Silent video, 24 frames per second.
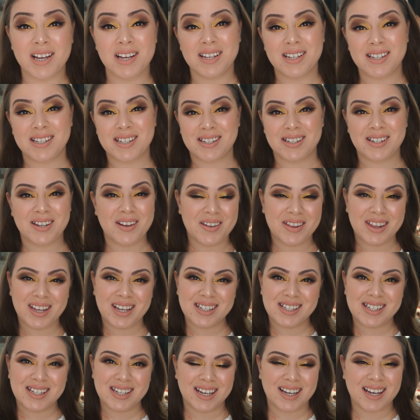So
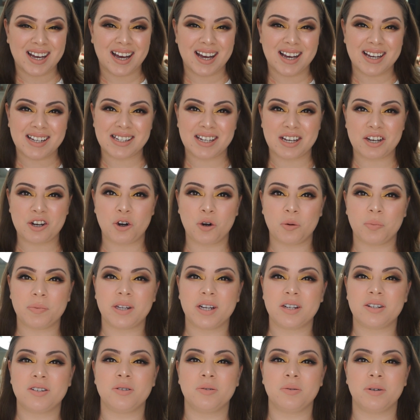that's it guys. I hope
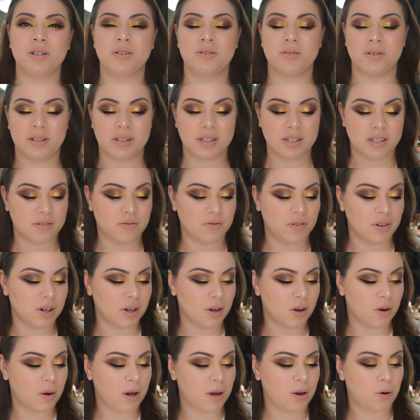that you enjoyed this
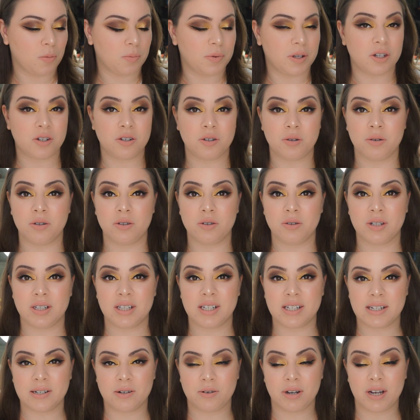video. I hope that you enjoyed
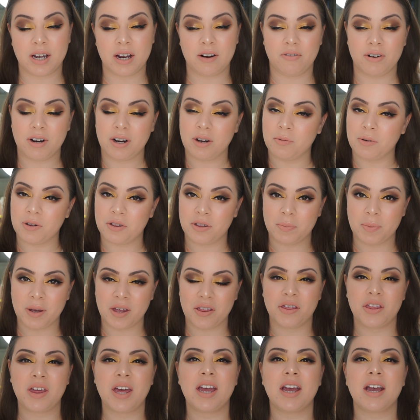this little get ready with me
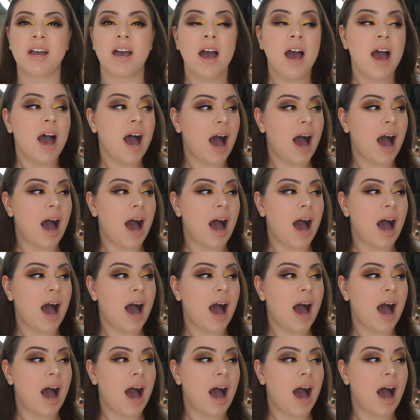thing.